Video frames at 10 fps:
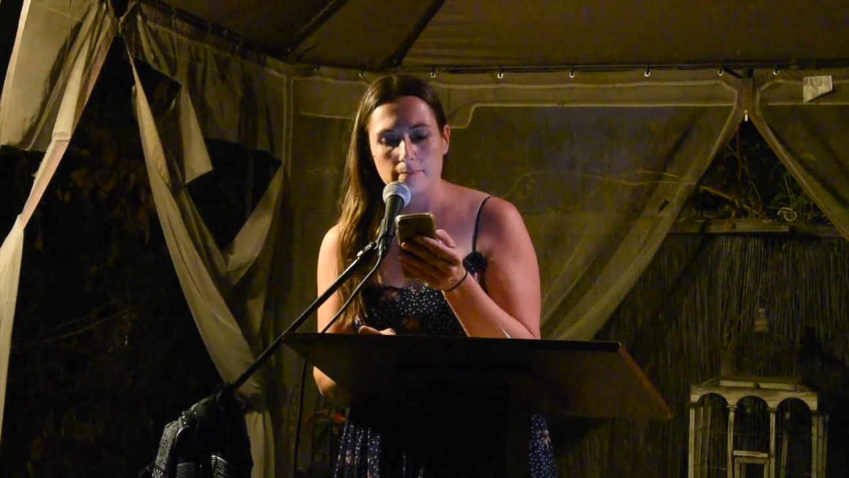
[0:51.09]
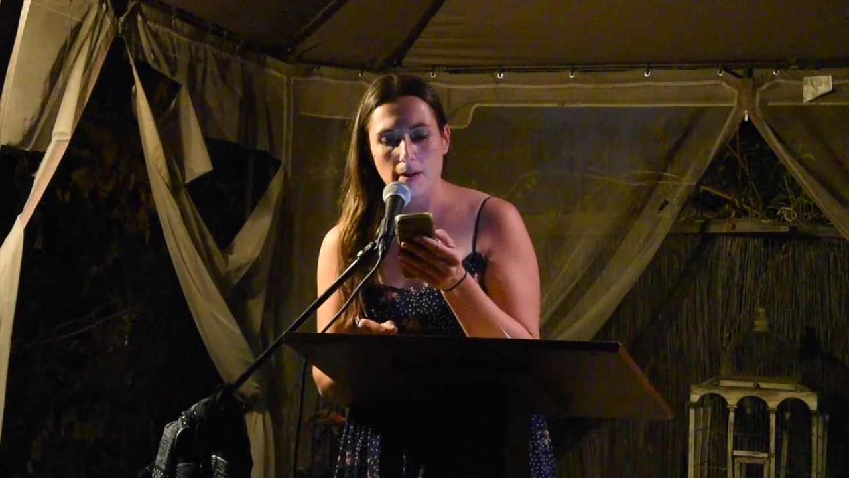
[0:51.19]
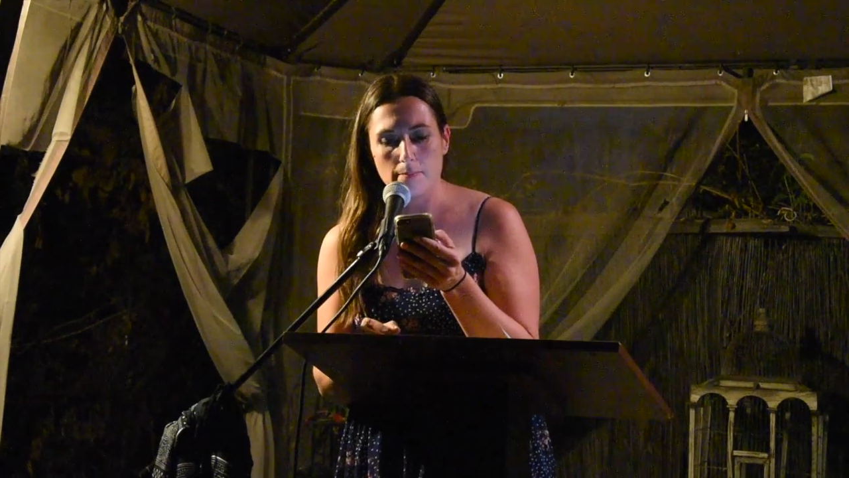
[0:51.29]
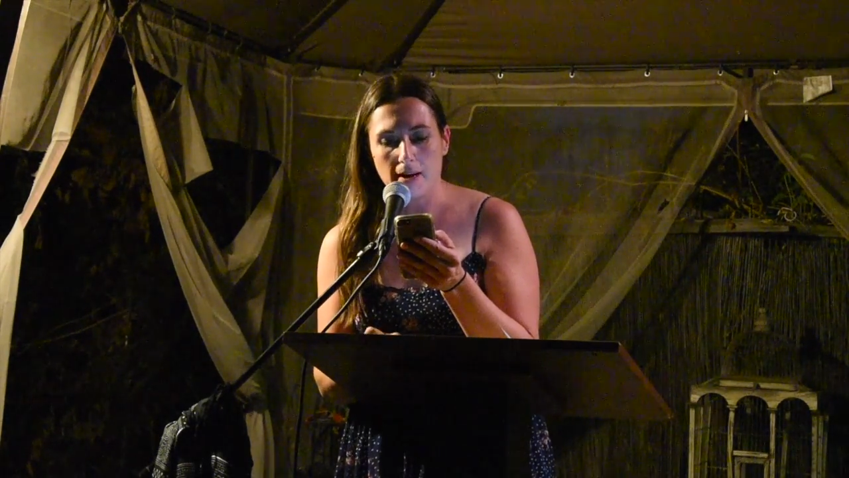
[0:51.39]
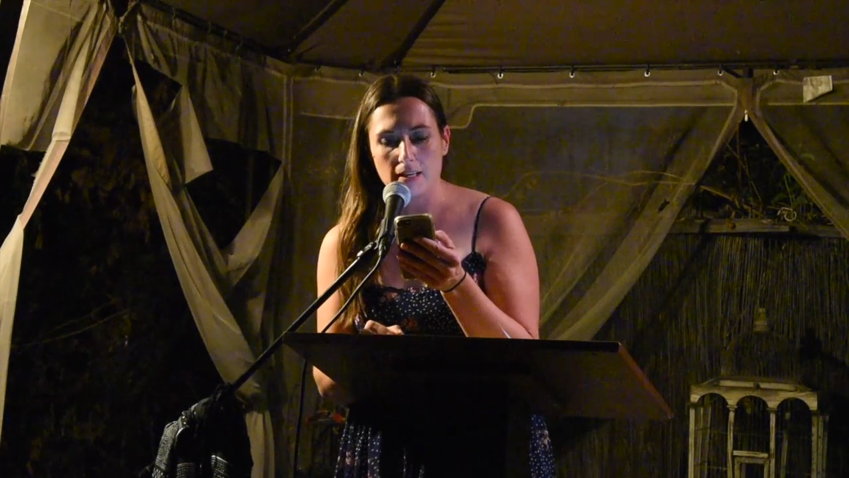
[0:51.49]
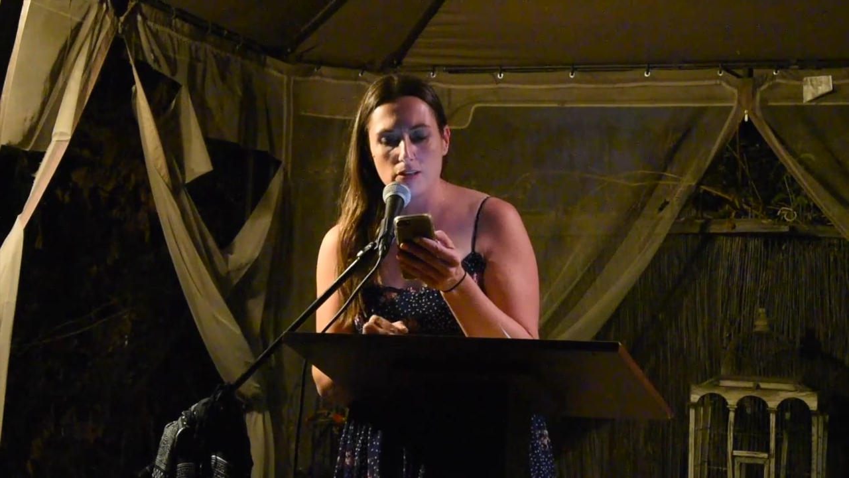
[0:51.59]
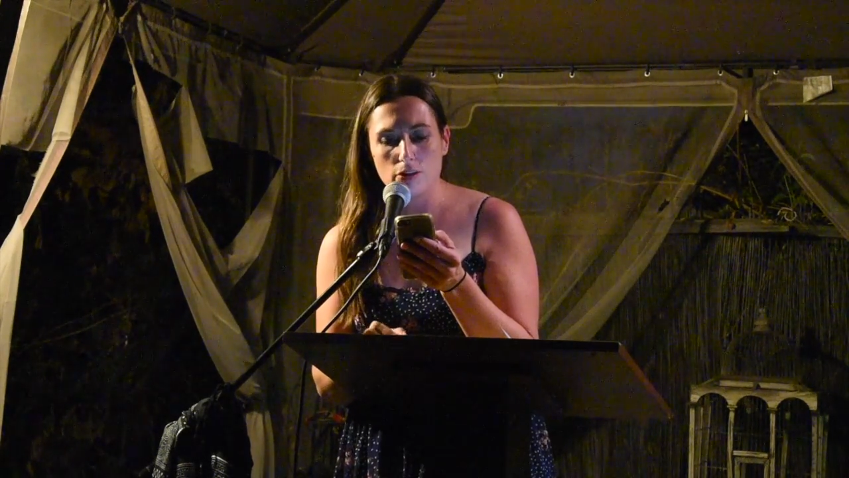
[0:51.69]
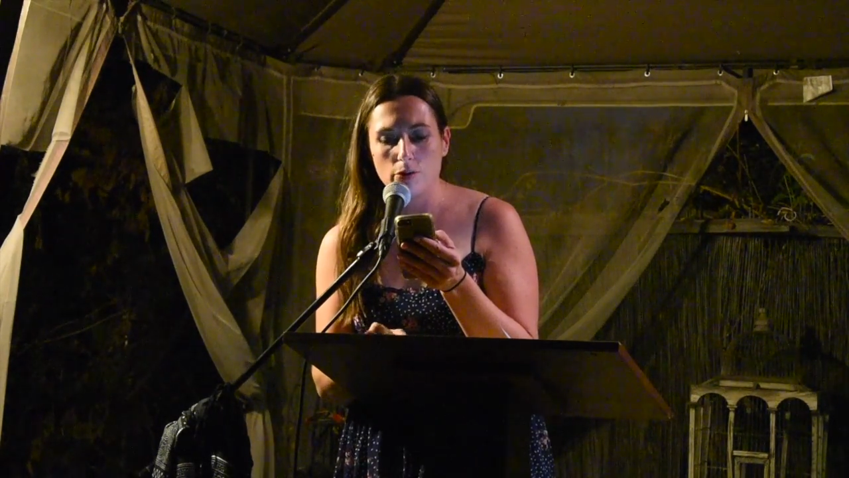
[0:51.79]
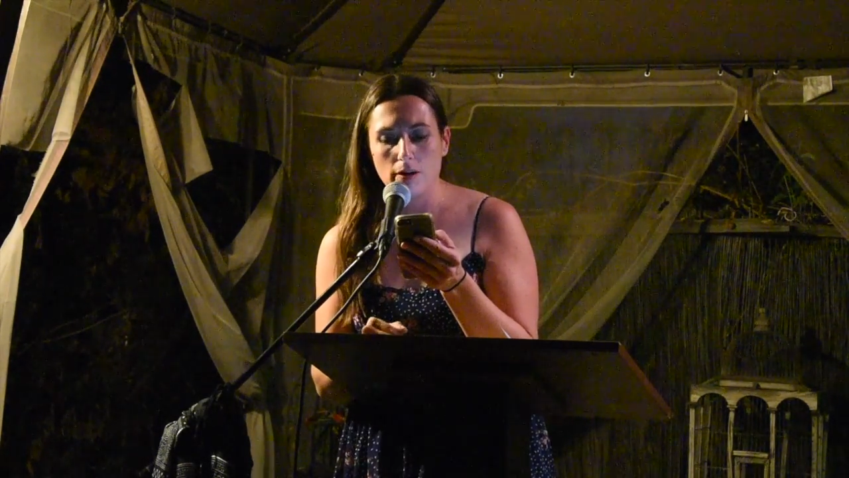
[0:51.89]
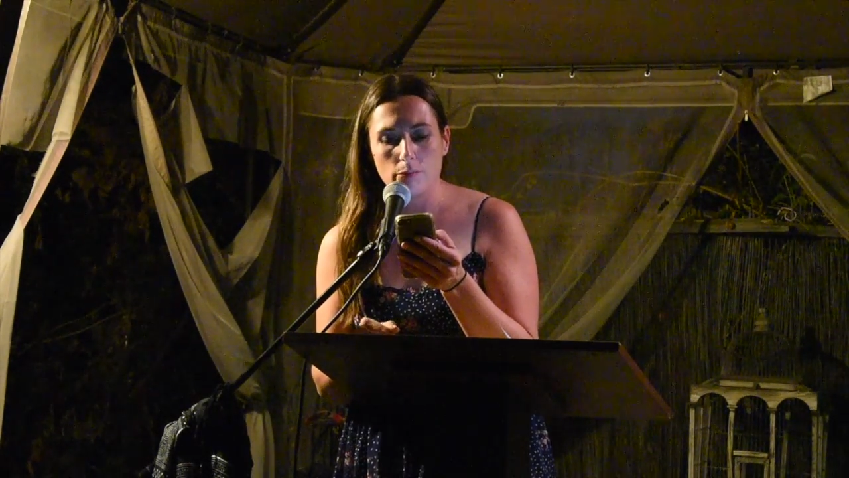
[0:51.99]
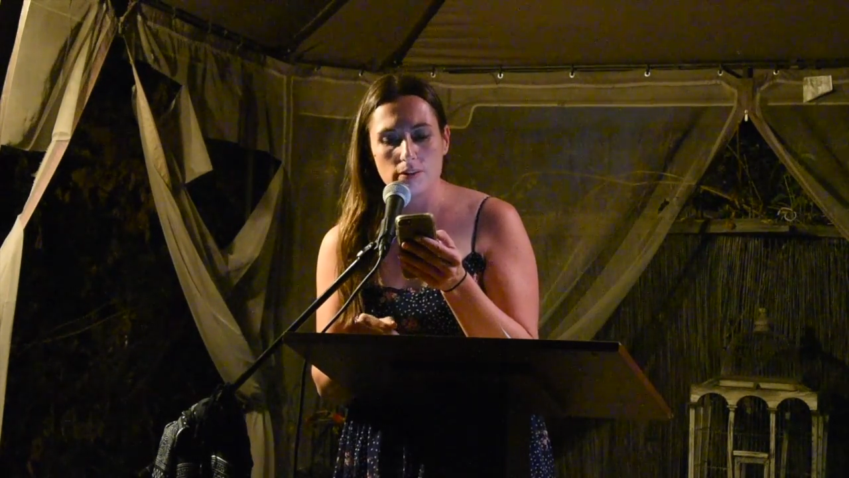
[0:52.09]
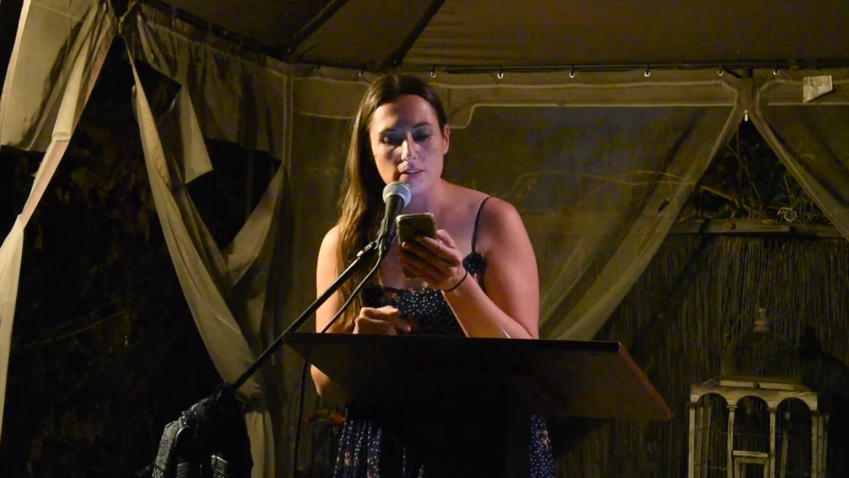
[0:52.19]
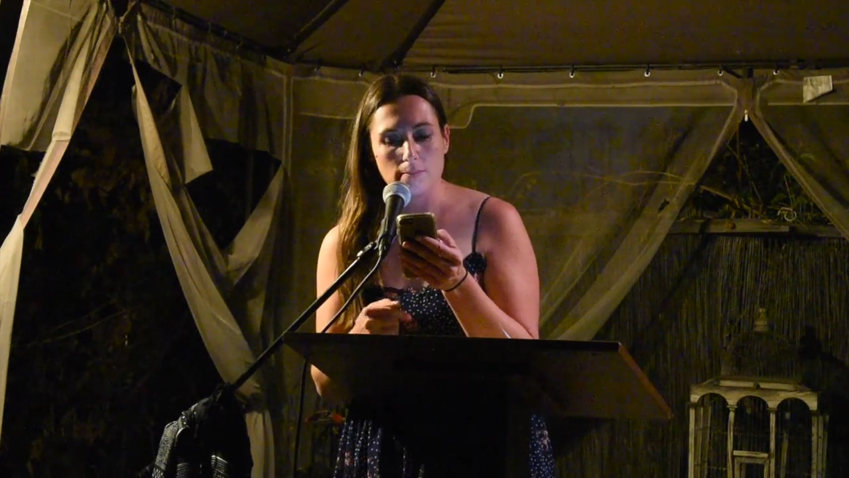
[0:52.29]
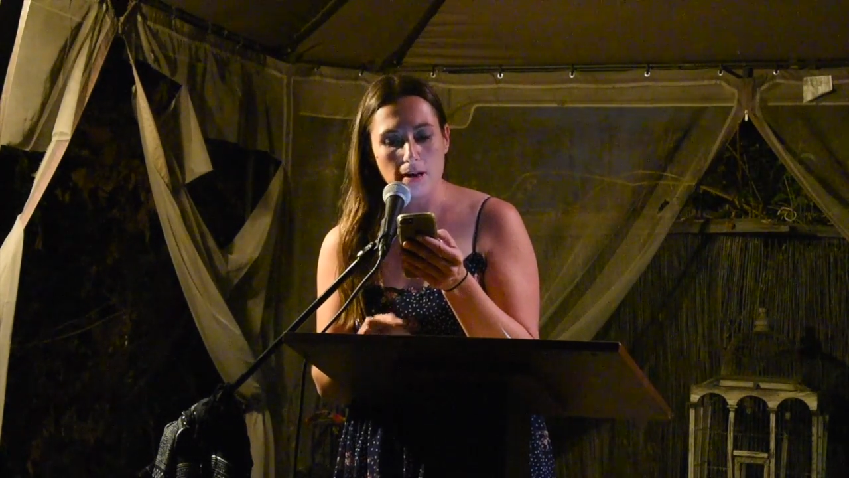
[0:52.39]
My body knew it wasn't